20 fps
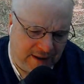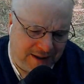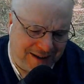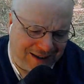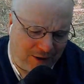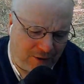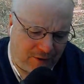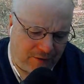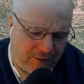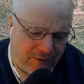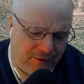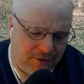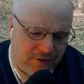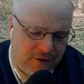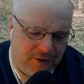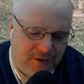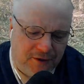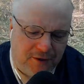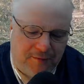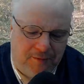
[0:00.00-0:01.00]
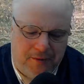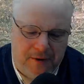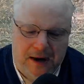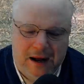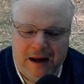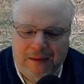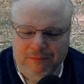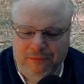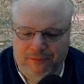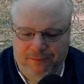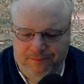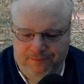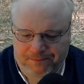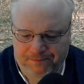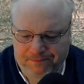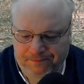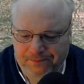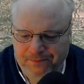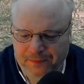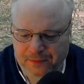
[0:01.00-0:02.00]
However, there's a problem,
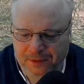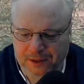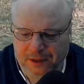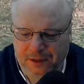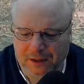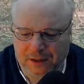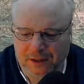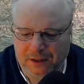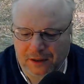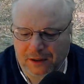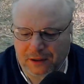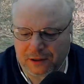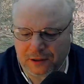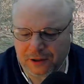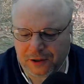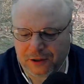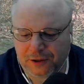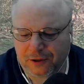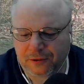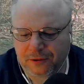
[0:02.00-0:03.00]
and as you know,